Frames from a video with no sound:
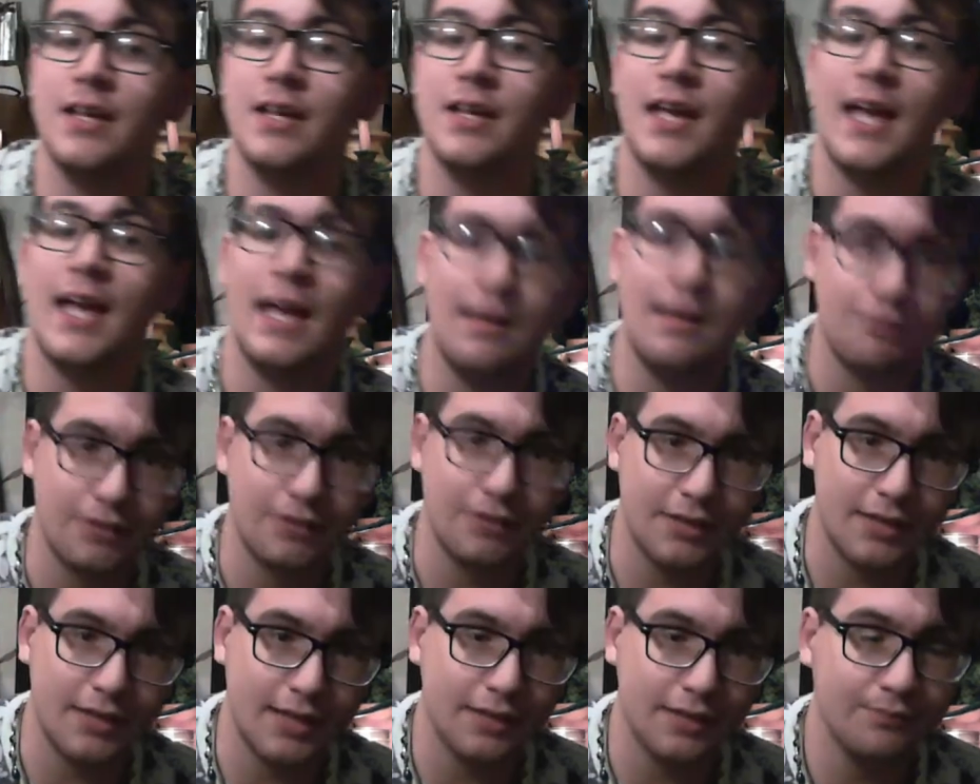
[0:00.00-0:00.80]

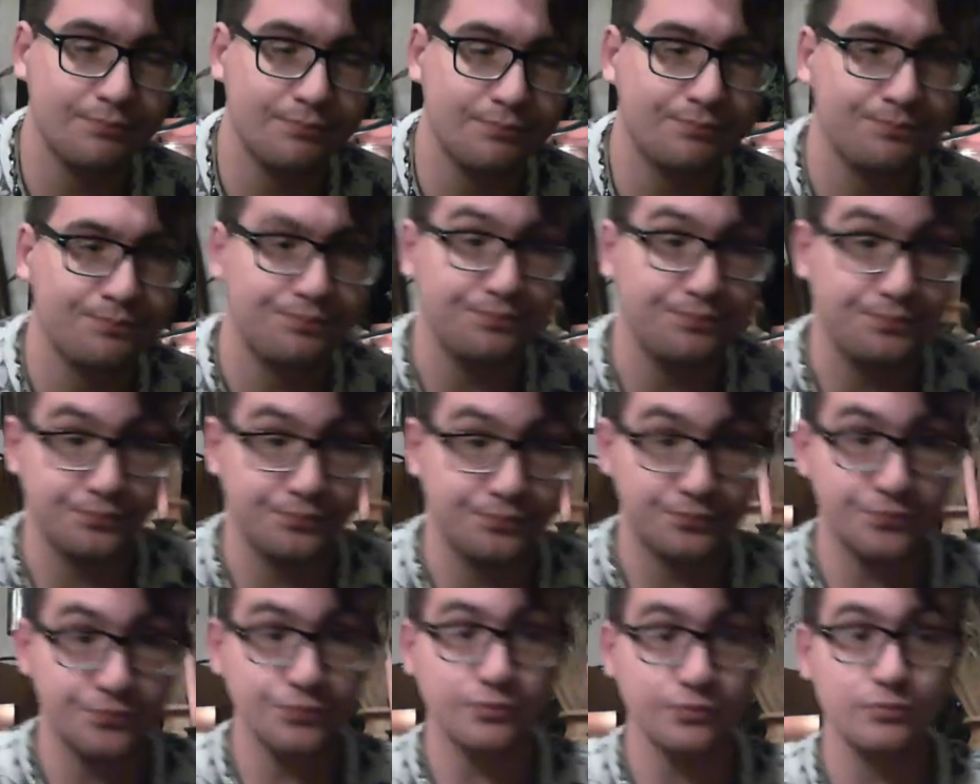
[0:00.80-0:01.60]
Everything.
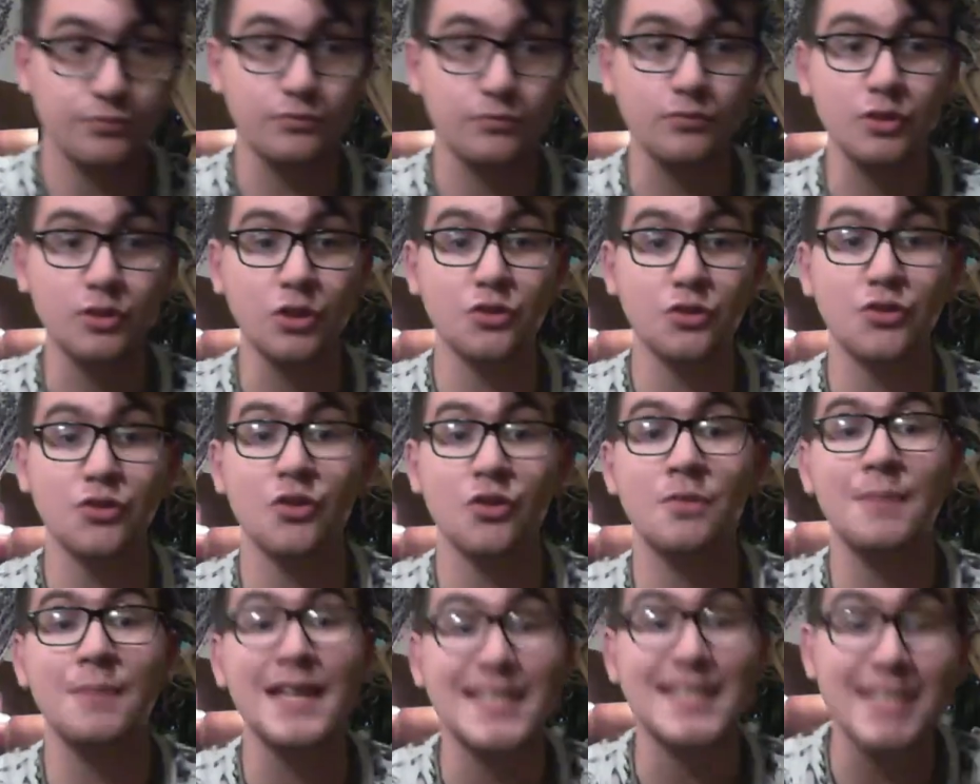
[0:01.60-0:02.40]
So
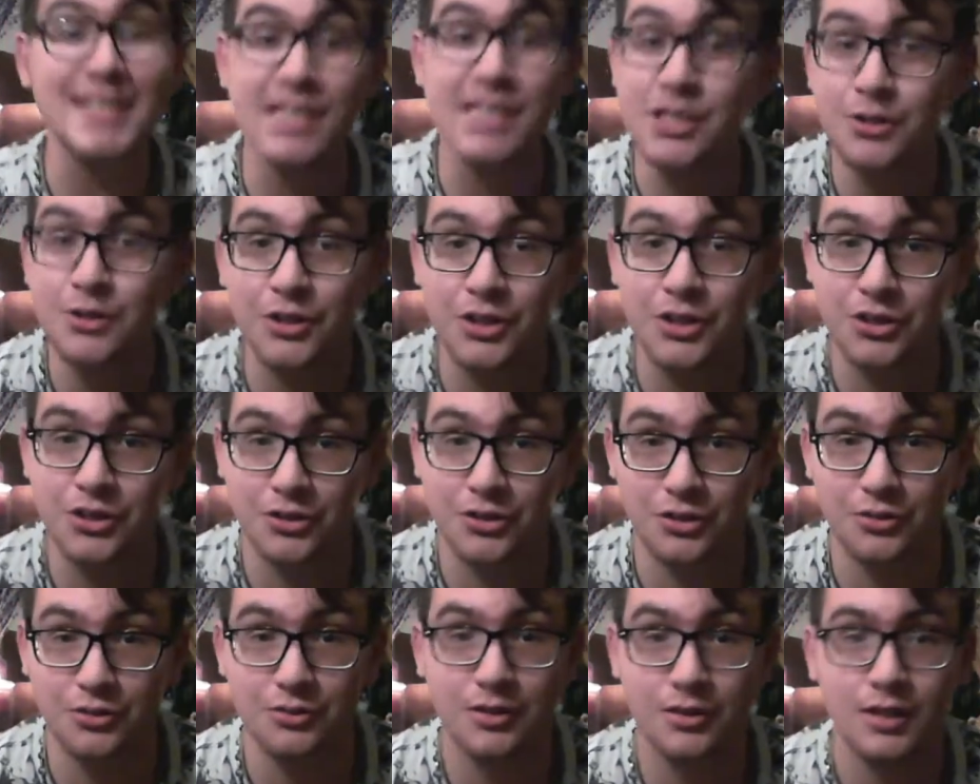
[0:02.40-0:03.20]
the best thing you can
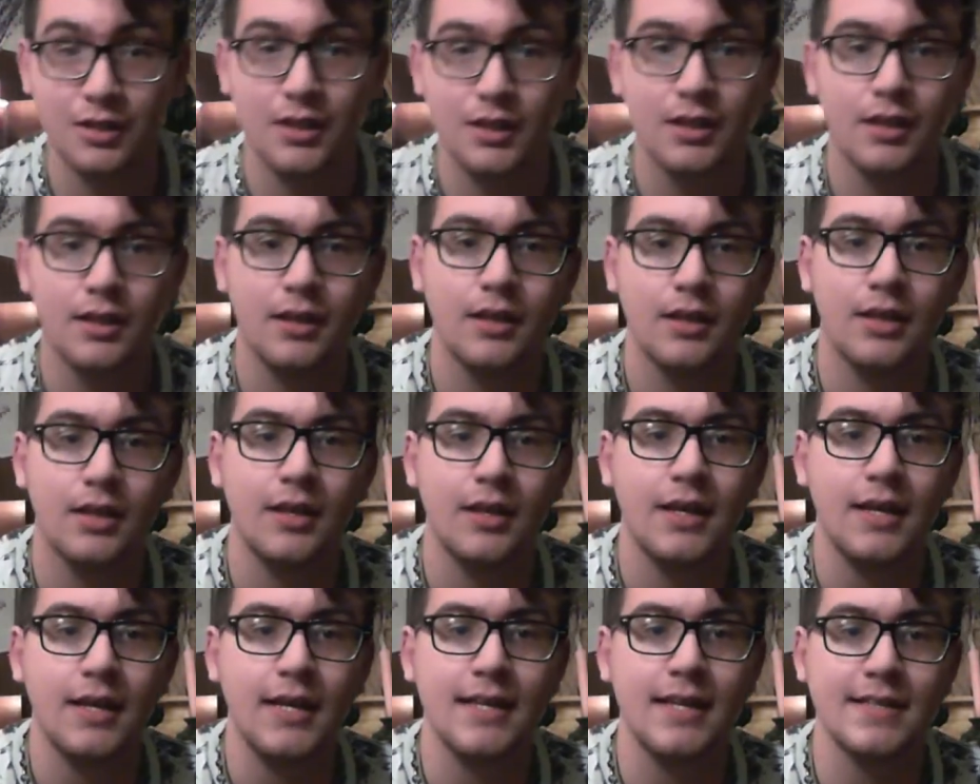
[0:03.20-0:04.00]
do
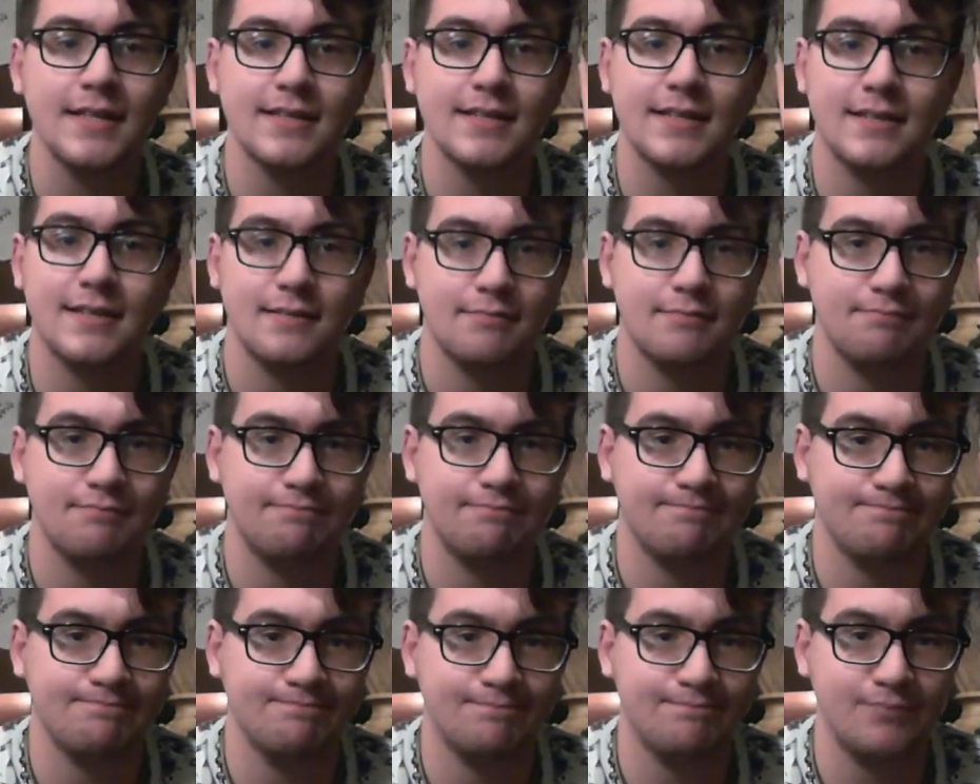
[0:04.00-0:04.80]
is
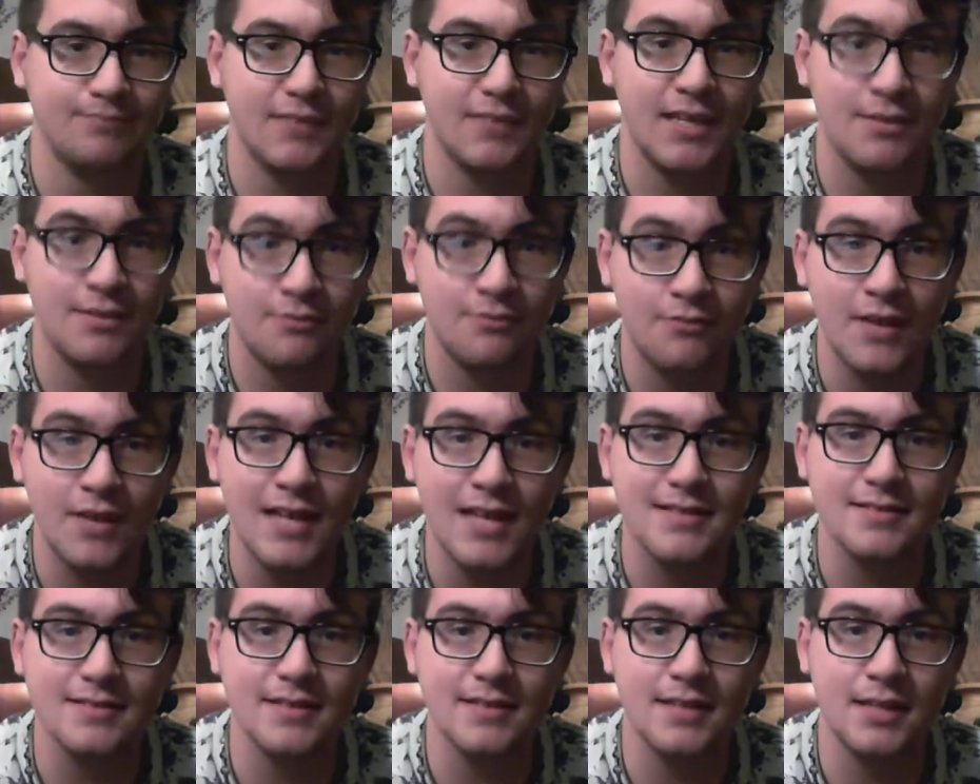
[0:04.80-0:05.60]

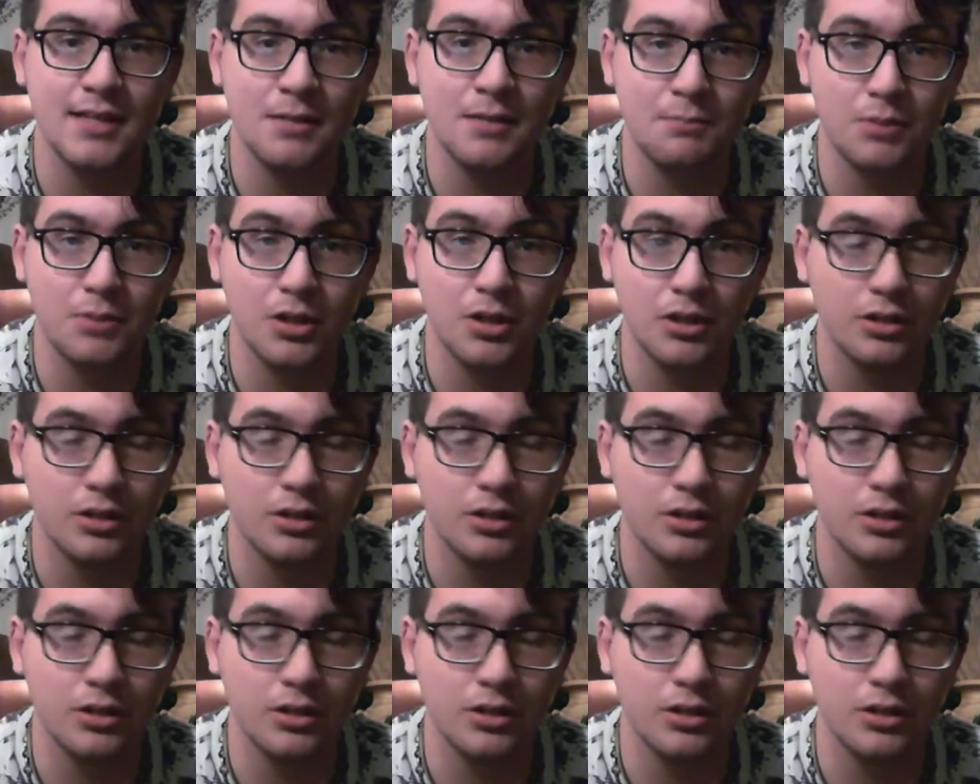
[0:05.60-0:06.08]
invest in a book.